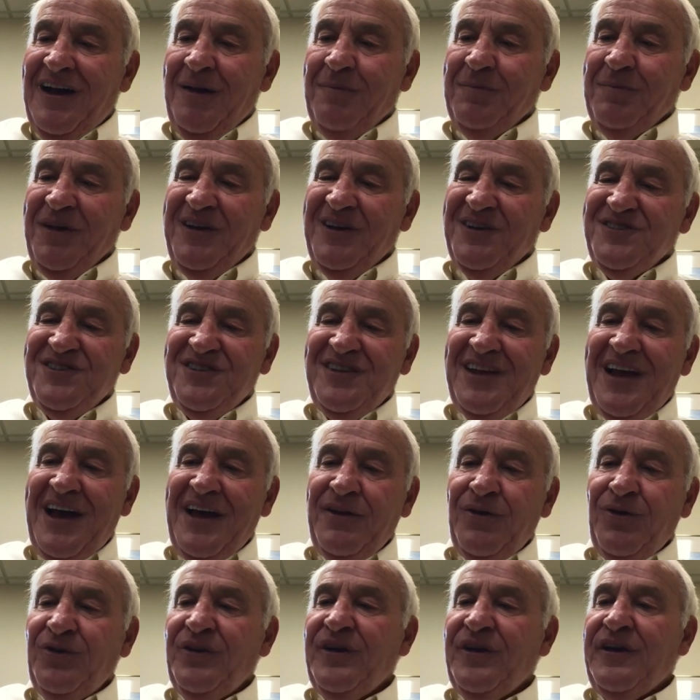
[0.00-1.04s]
because it
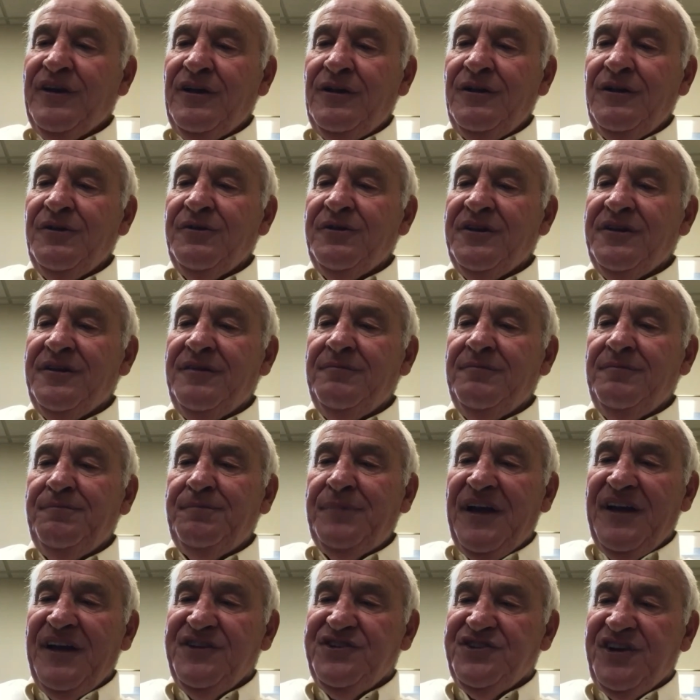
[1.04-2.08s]
not only included
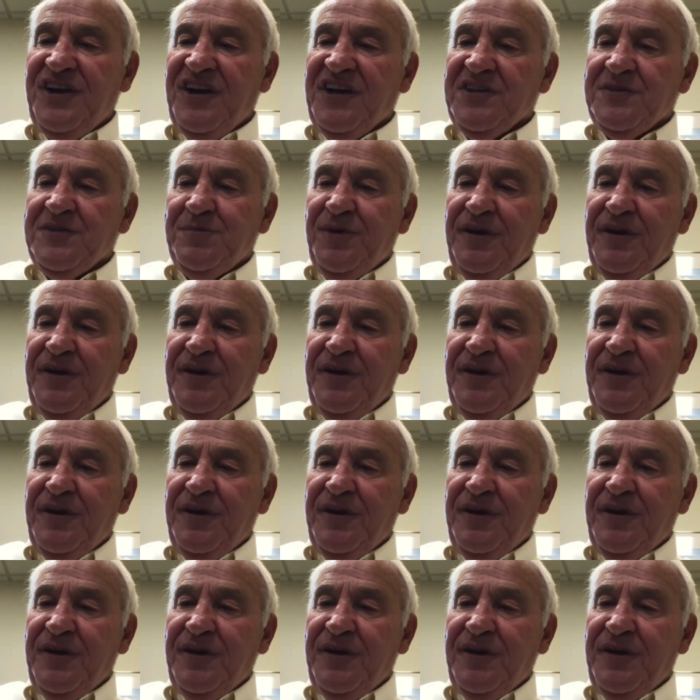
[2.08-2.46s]
paychecks,